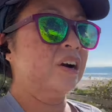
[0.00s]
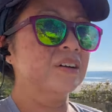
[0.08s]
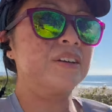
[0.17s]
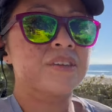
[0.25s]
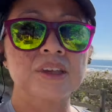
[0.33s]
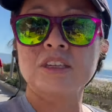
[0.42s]

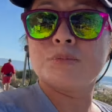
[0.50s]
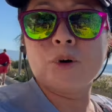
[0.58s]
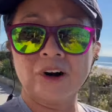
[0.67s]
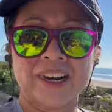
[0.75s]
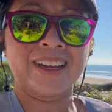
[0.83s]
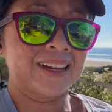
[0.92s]
earlier this
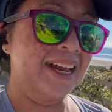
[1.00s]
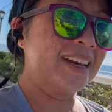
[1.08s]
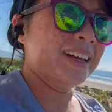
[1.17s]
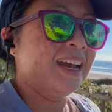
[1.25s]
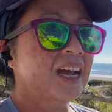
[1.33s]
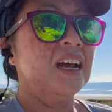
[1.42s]
morning, like
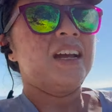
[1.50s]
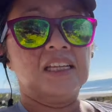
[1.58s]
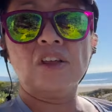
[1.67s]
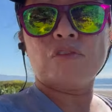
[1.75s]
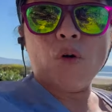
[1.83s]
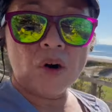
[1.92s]
in
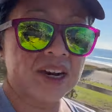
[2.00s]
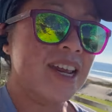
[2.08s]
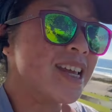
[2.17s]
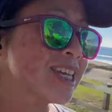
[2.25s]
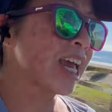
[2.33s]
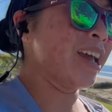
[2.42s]
the
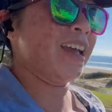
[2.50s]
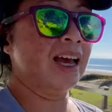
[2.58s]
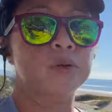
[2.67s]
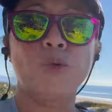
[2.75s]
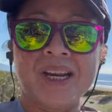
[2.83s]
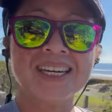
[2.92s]
40s
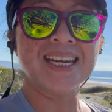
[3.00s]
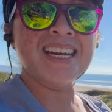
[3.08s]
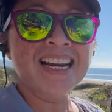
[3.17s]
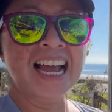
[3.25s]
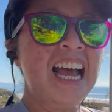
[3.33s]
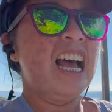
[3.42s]
and windy.
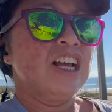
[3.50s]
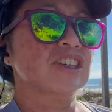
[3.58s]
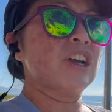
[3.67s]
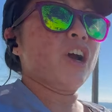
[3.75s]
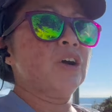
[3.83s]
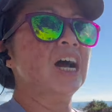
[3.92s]

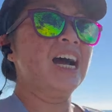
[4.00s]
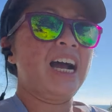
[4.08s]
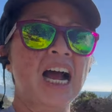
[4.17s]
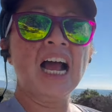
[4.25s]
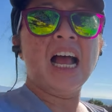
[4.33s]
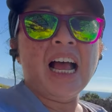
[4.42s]
So
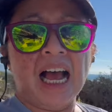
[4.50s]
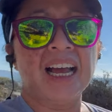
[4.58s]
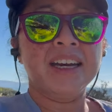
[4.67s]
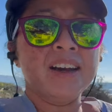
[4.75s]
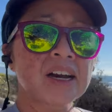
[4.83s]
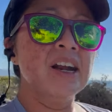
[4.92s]
I
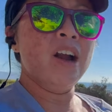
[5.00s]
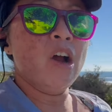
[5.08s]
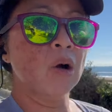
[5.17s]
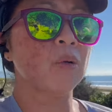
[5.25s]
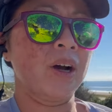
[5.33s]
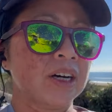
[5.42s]

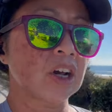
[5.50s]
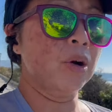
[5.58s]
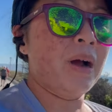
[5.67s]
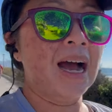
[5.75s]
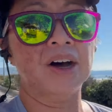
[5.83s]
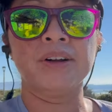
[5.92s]
didn't wanna go out